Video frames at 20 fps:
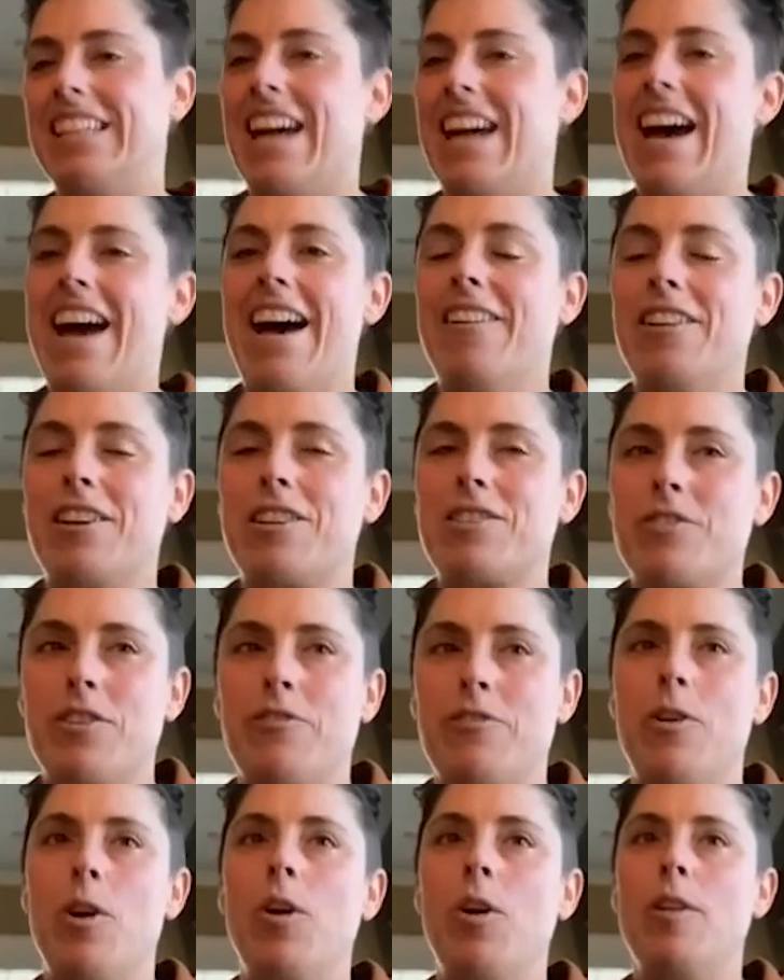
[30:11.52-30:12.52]
Yeah. Alex for the
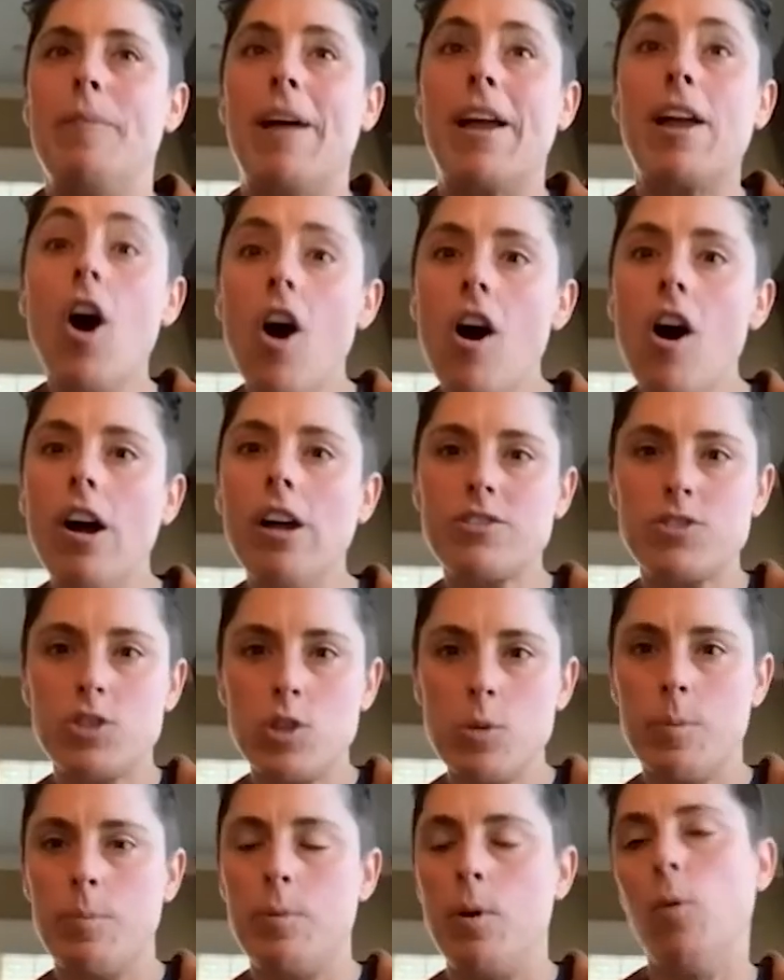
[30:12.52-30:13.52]
fold. I'm like, oh,
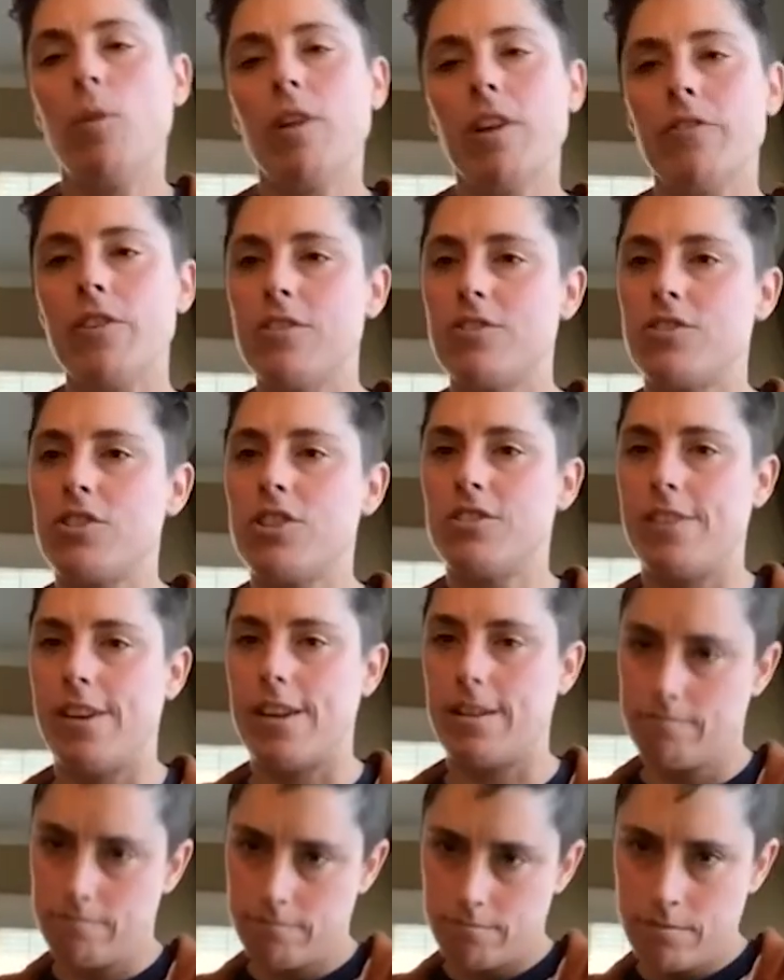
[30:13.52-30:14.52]
Super Bowl. What if and she's
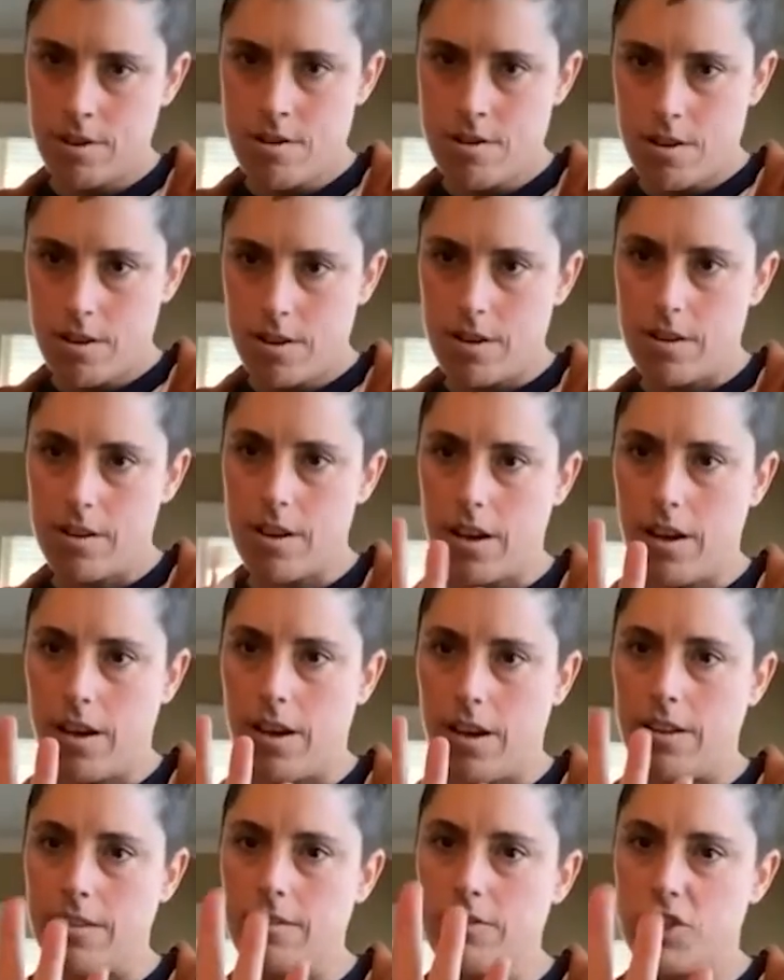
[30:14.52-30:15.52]
like,
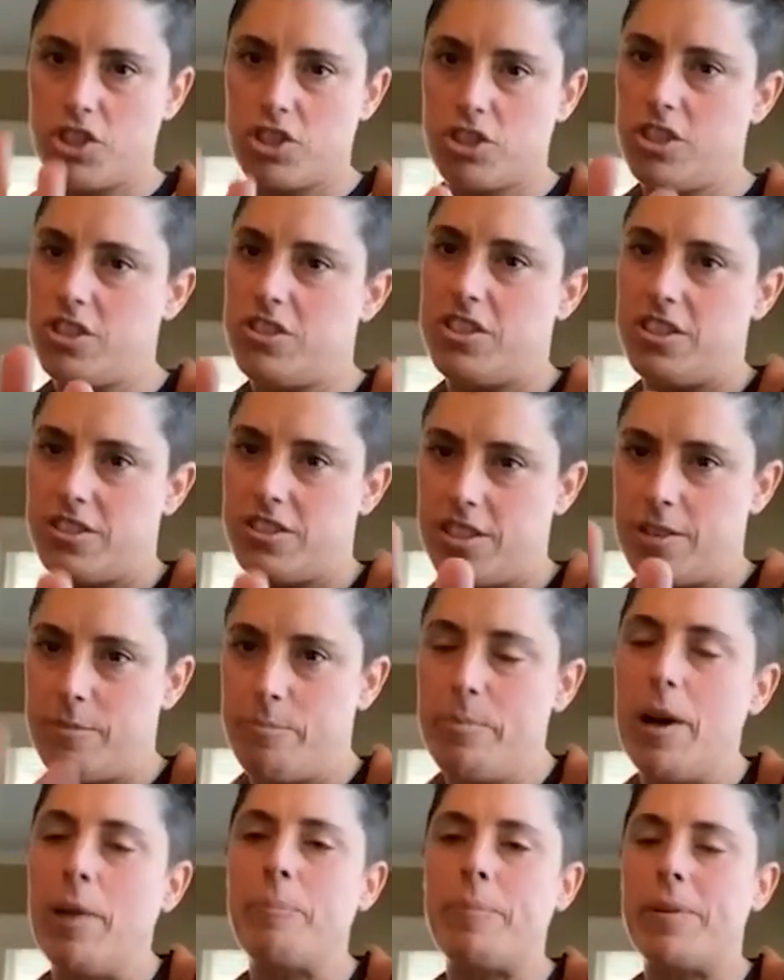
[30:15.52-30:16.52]
to
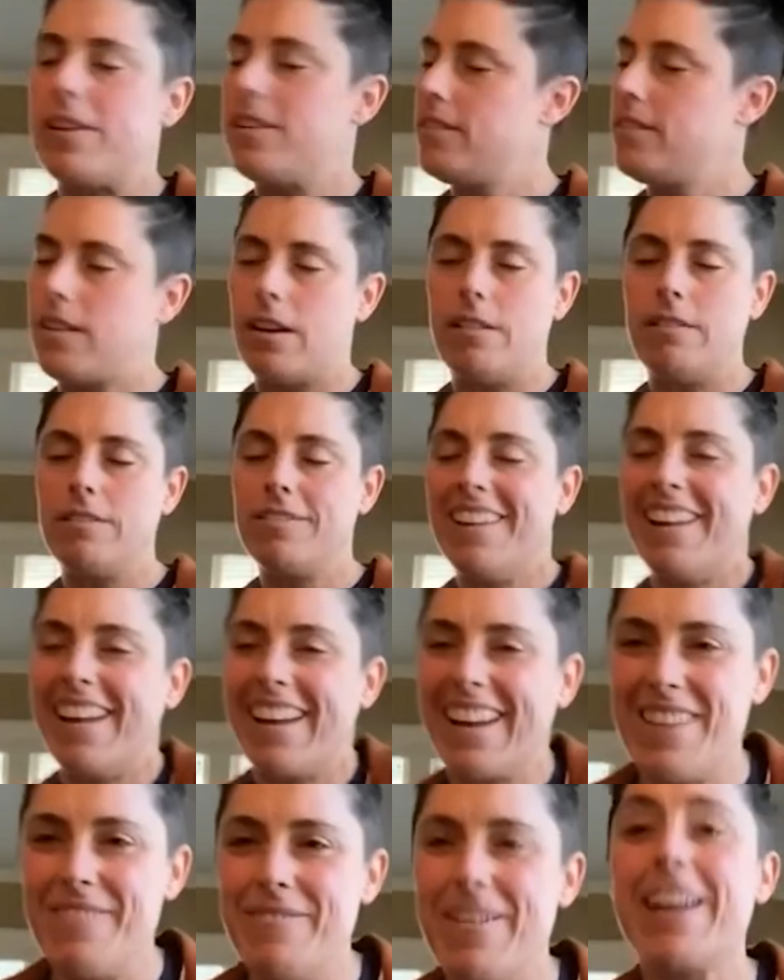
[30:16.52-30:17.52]
pump it. No,
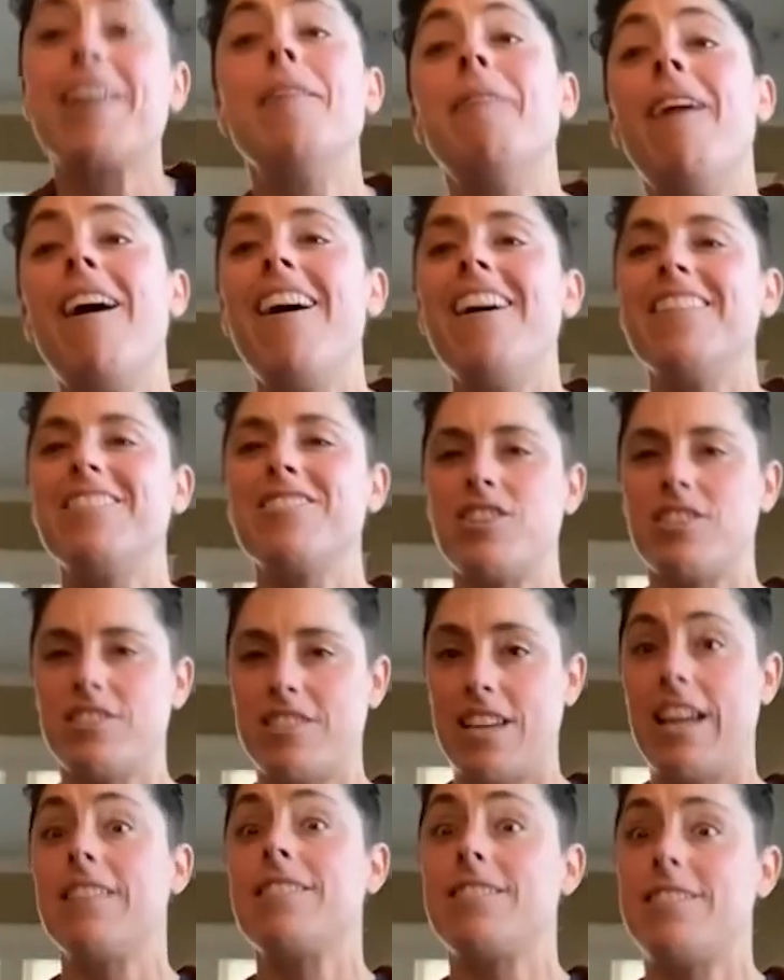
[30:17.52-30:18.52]
like, I'm like, come on. She's
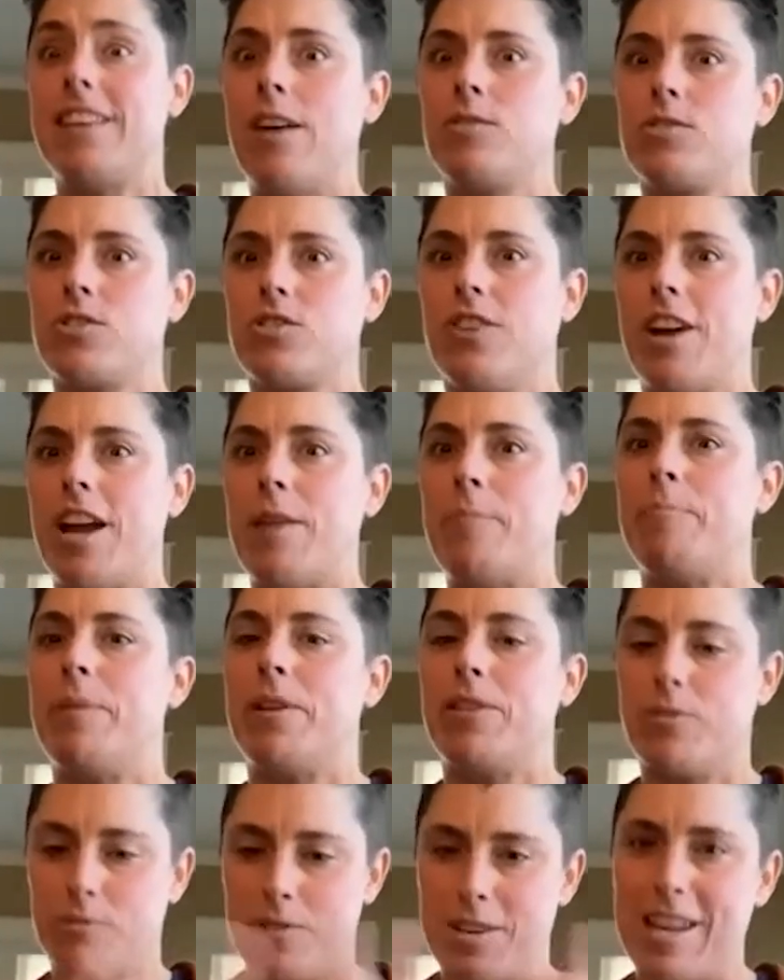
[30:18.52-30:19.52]
like, it sounds great, but
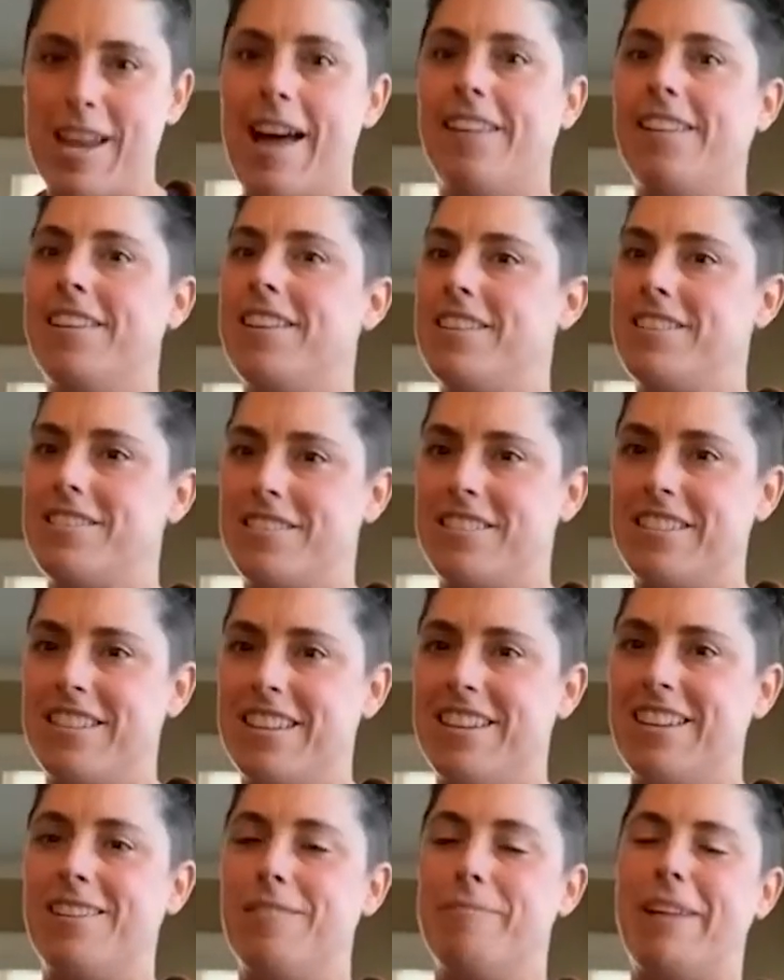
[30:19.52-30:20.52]
the reality isn't
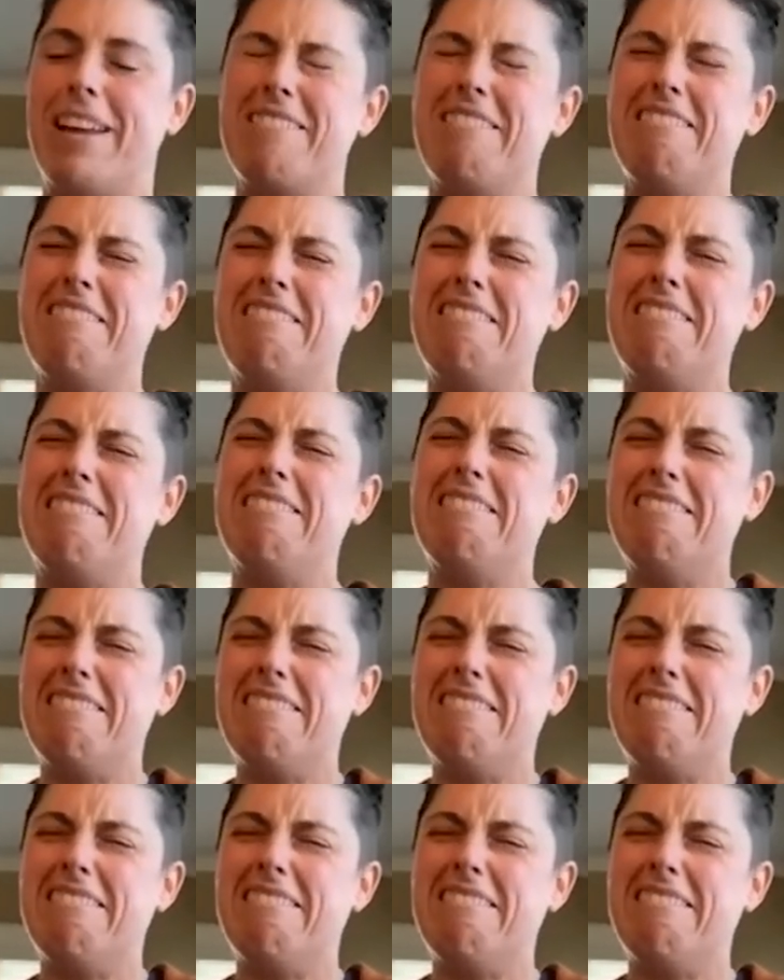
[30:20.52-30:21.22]
there. I'm like, oh.